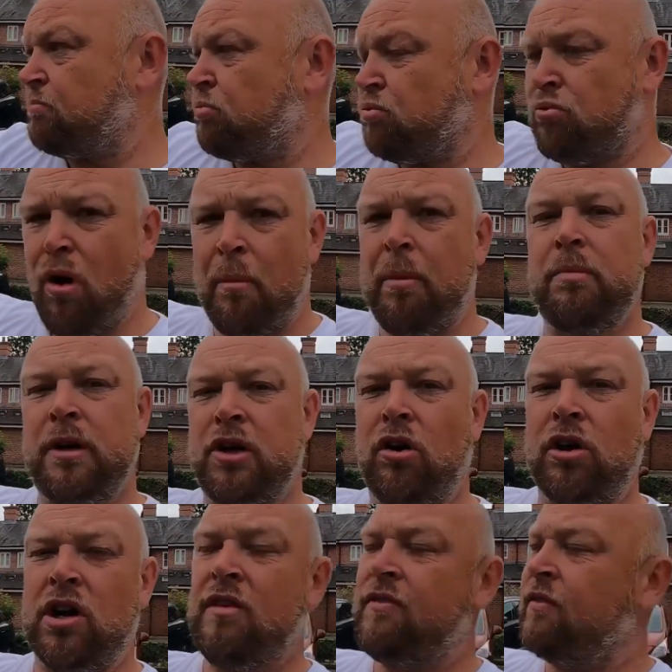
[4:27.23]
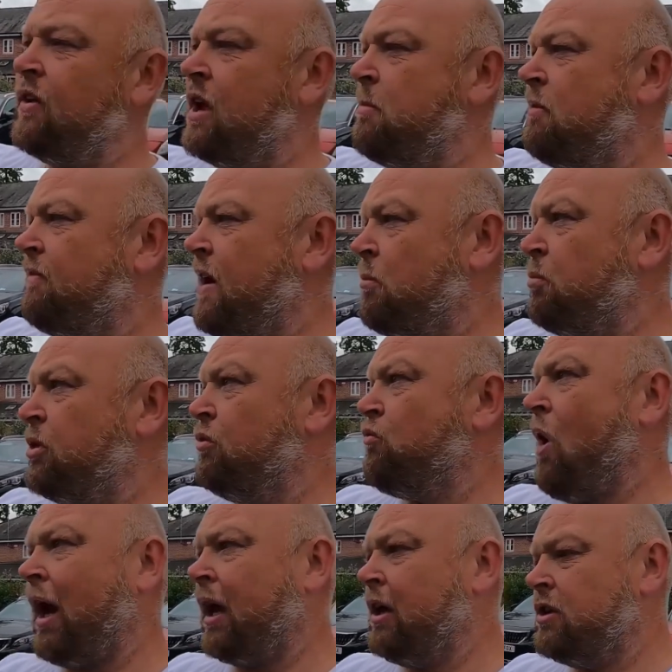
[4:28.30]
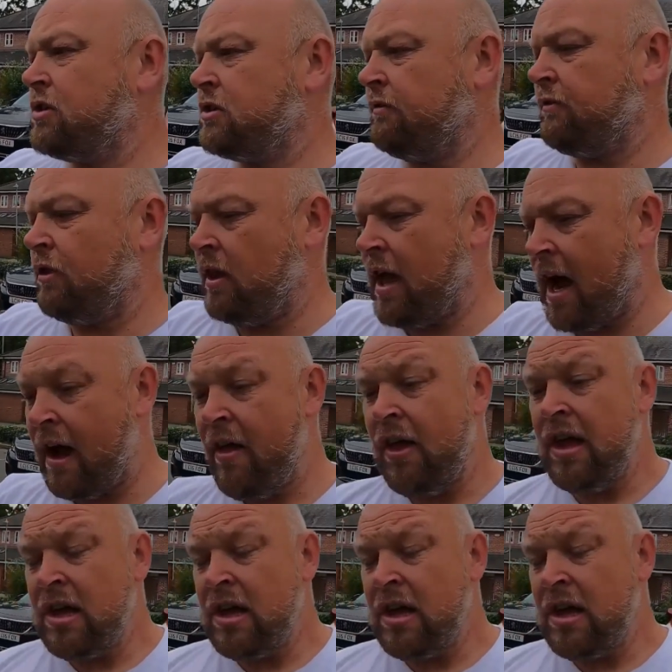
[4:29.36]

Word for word: probably not gonna fit in my van with the racking and stuff like that.